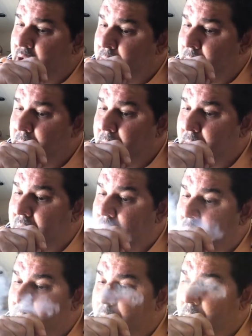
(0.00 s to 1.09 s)

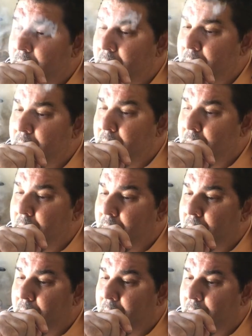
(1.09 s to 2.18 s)

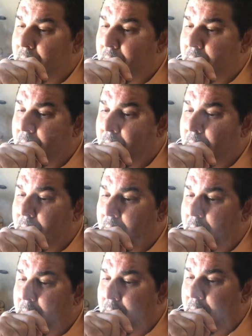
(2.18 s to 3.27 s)

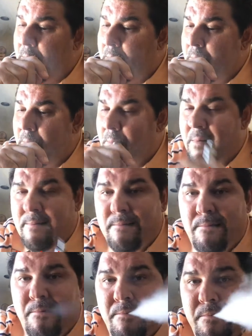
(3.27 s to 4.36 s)

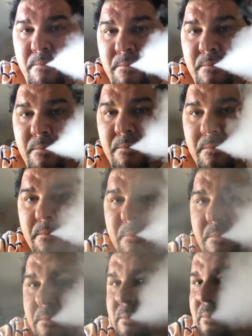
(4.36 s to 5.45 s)

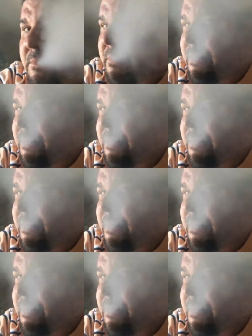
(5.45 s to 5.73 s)
Nobody speaks.